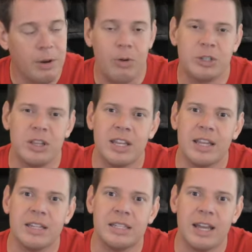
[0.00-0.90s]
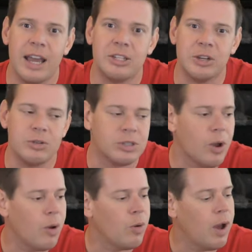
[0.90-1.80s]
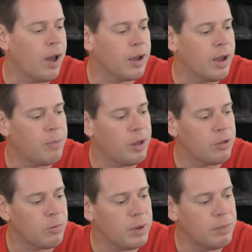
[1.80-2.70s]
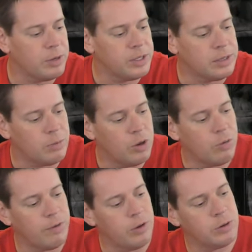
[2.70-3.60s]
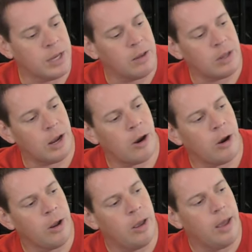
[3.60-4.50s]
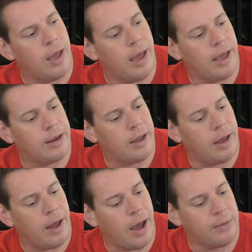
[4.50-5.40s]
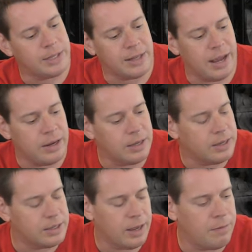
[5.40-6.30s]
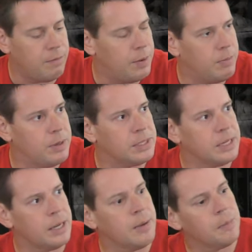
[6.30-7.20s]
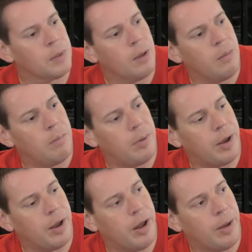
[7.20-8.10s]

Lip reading: me know what you think of this statue. So a couple other people did some good reviews out there, and I was late because I've been busy. But